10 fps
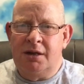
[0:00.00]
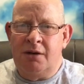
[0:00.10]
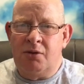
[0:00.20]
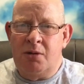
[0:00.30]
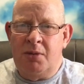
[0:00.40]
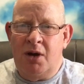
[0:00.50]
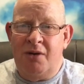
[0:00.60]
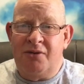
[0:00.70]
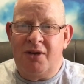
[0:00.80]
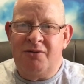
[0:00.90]
aroma
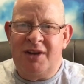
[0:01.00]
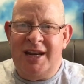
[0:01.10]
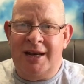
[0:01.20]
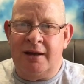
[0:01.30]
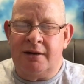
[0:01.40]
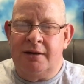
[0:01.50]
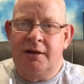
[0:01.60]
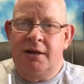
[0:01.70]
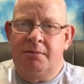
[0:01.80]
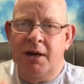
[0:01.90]
of vanilla,
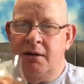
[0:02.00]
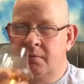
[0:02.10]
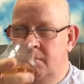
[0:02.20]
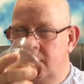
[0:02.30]
but